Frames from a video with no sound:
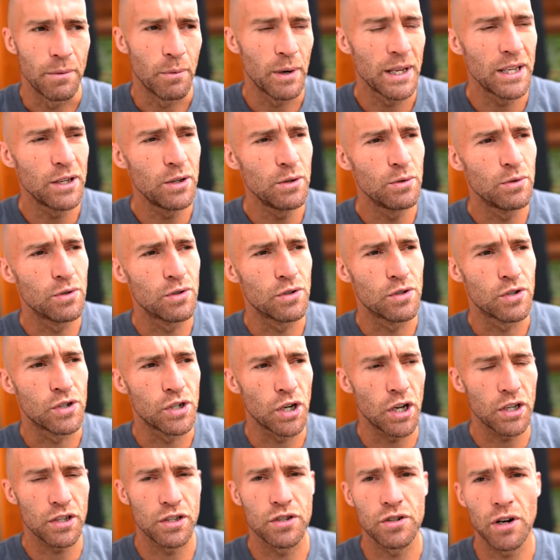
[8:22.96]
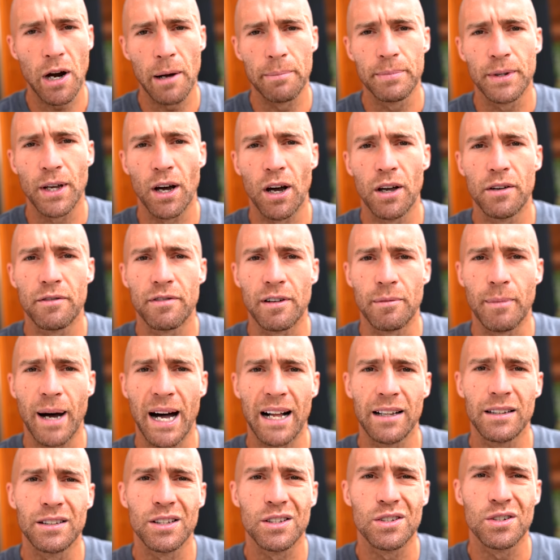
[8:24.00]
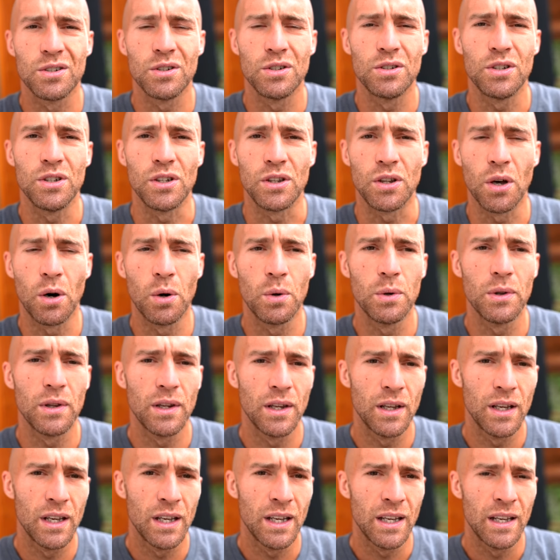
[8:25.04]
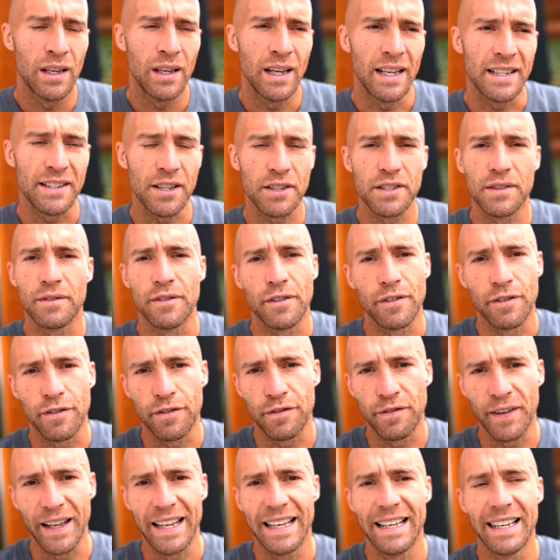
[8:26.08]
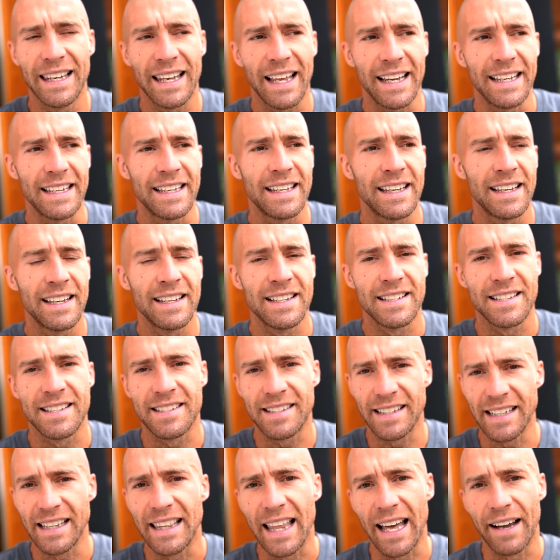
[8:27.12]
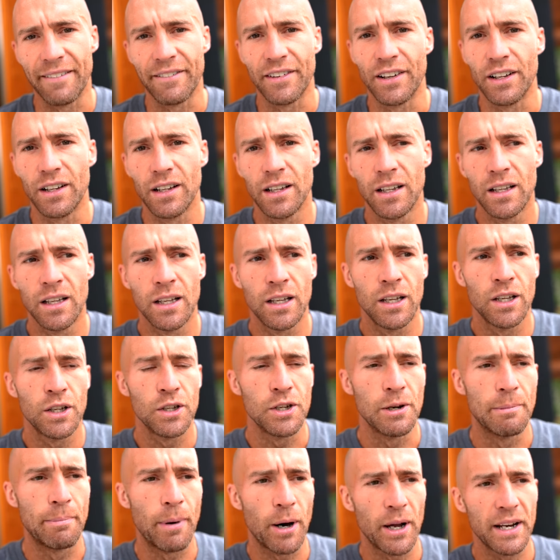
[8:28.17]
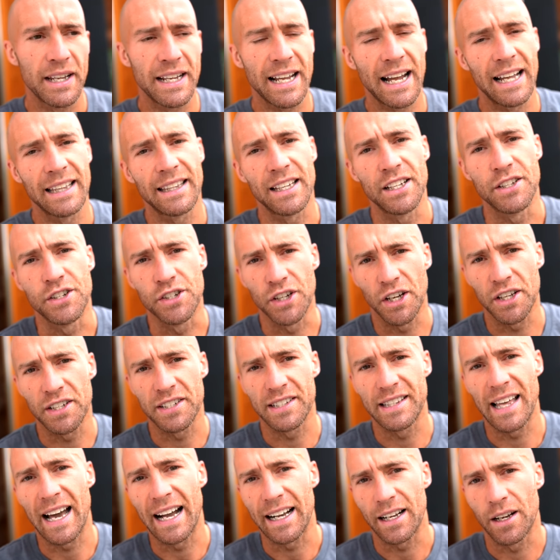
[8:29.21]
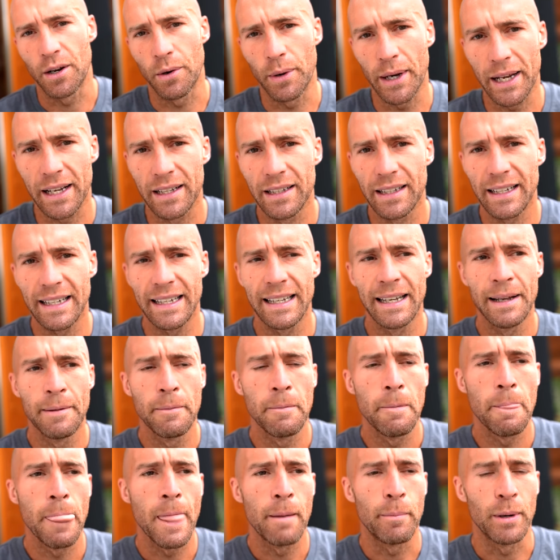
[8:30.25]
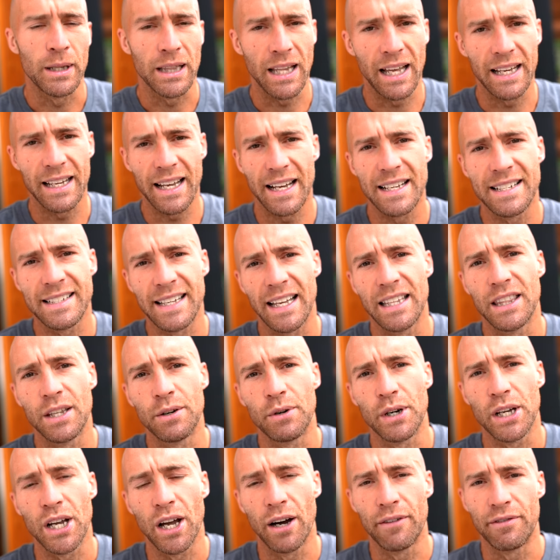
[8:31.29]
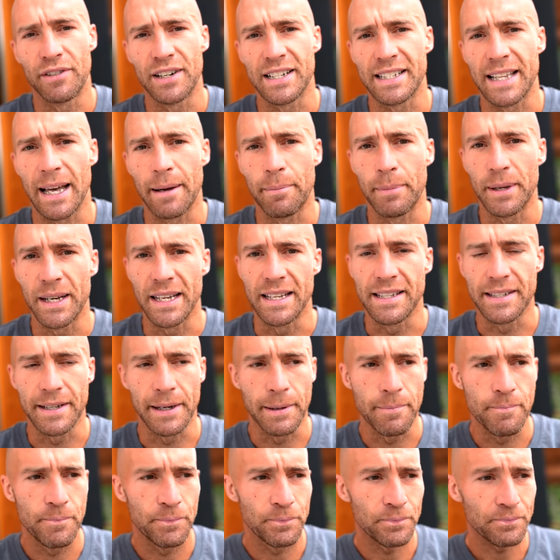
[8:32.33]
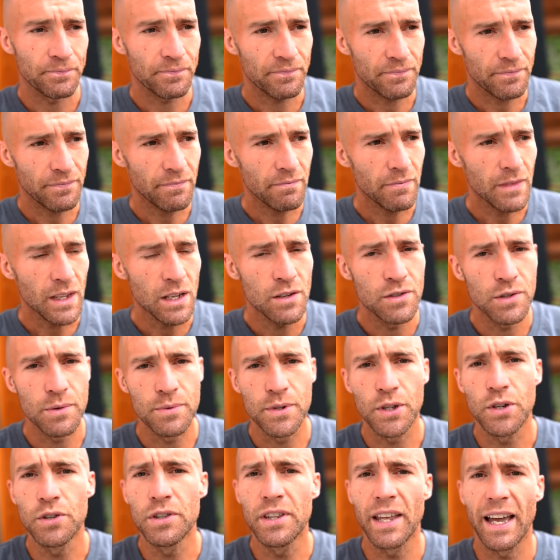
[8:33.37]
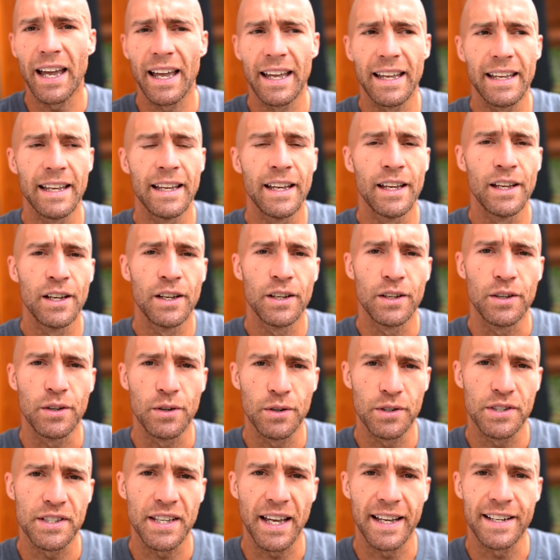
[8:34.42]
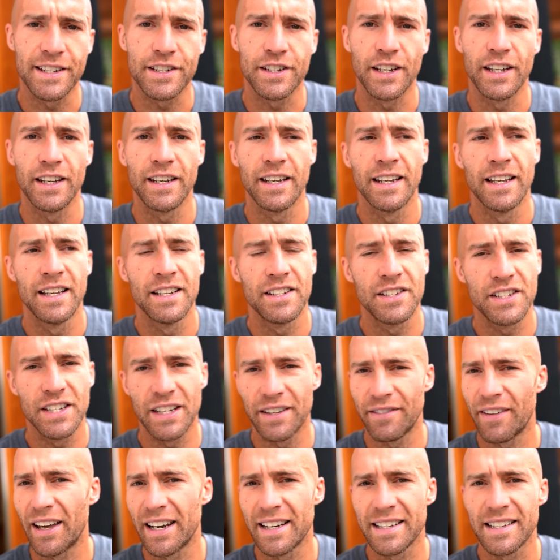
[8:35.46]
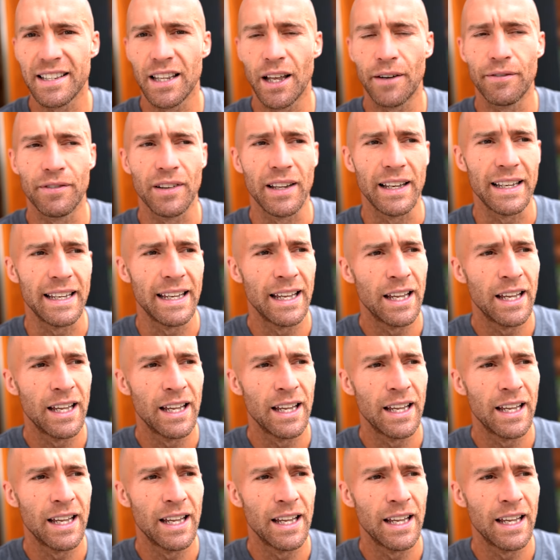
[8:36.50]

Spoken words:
When you just drop down from altitude, it doesn't feel like sea level. Your body can't adjust that quickly, but like I said, the recovery is that bit easier. So it was a good day, good session. Chiavenna is lovely.